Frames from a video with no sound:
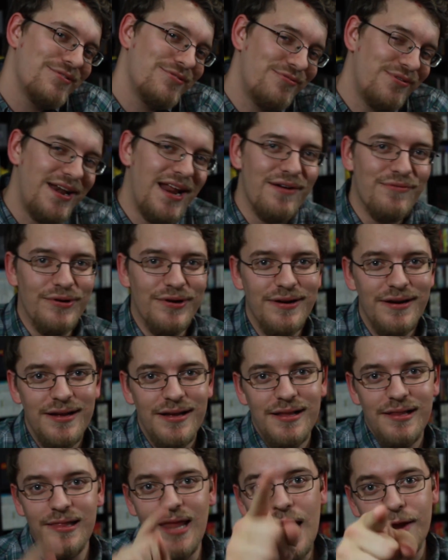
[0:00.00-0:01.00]
whatever.
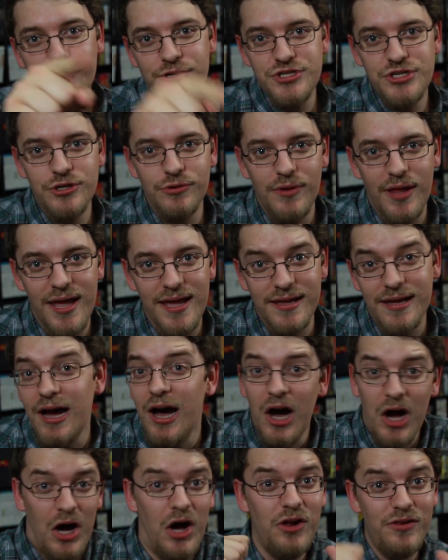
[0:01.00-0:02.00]
Like what you like,
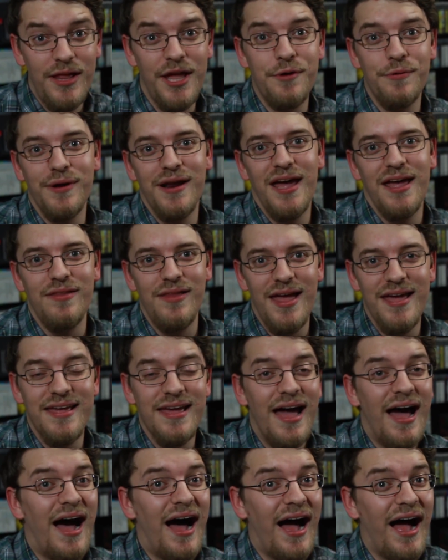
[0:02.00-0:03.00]
I'll like what I
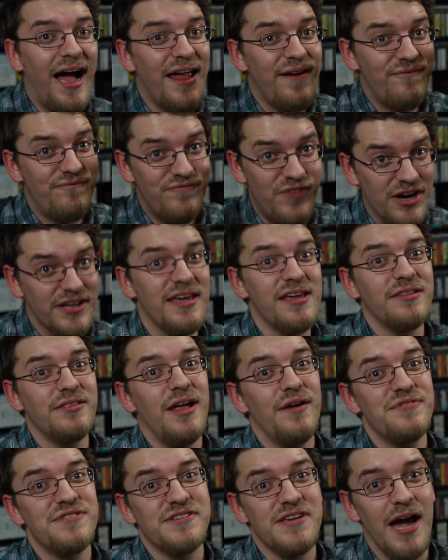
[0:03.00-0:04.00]
like. I fucking
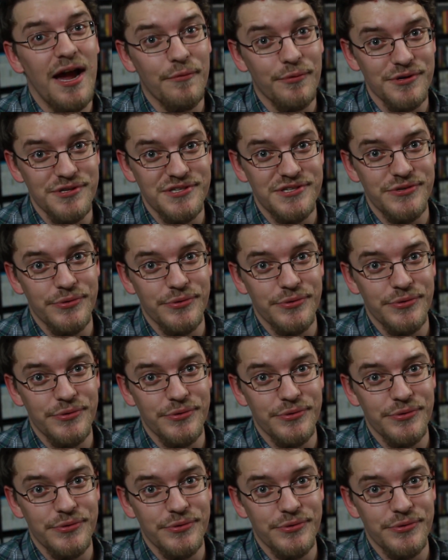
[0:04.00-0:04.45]
love Skyward